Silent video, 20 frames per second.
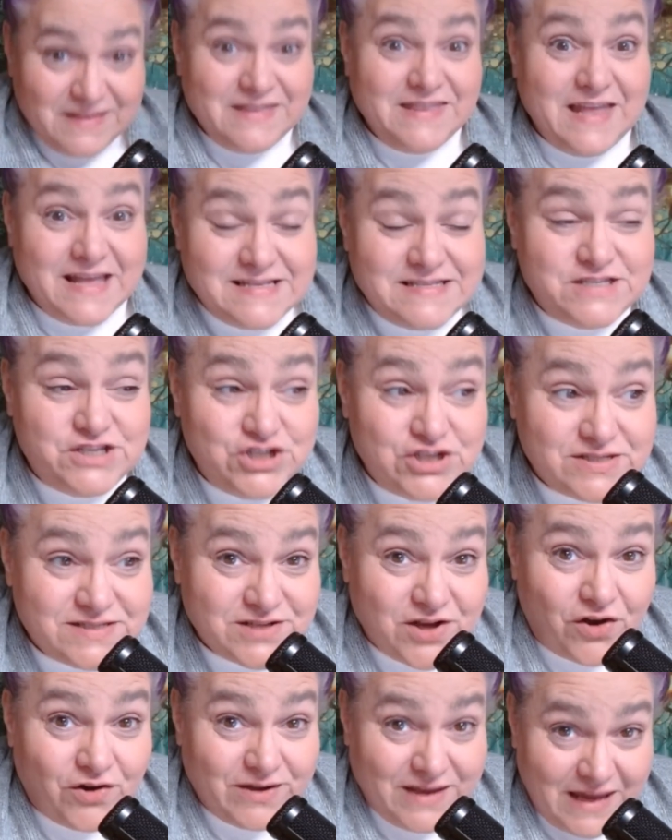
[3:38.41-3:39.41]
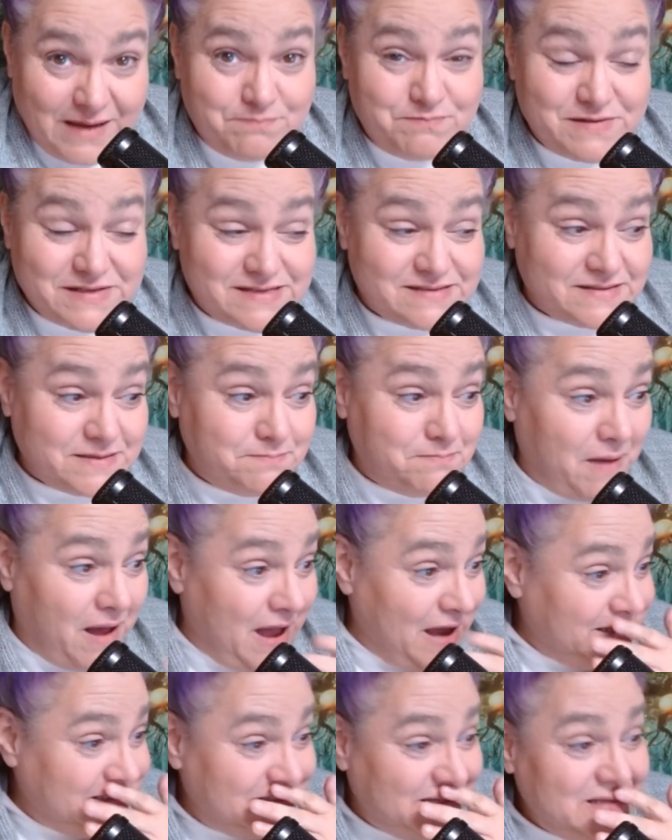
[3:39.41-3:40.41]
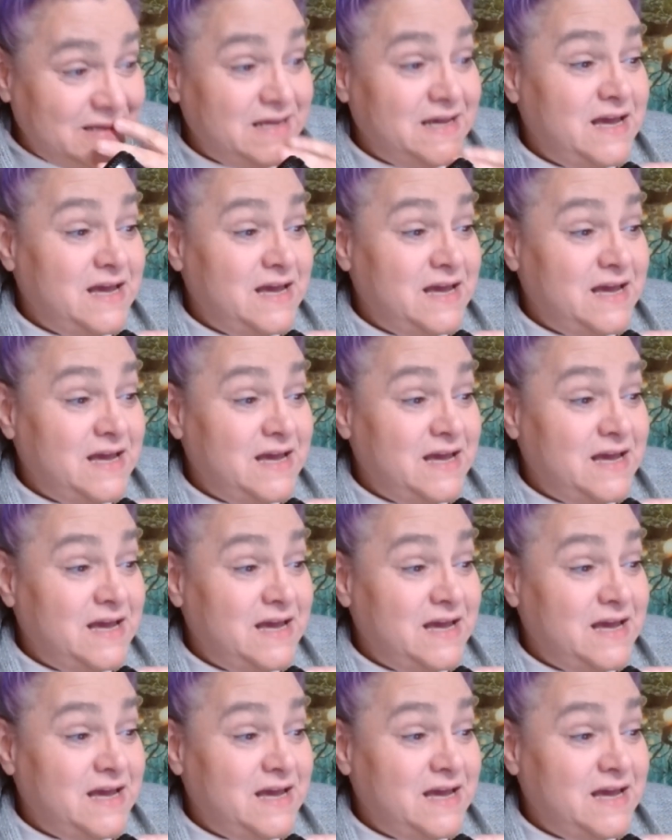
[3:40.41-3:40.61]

let's just all keep this in mind.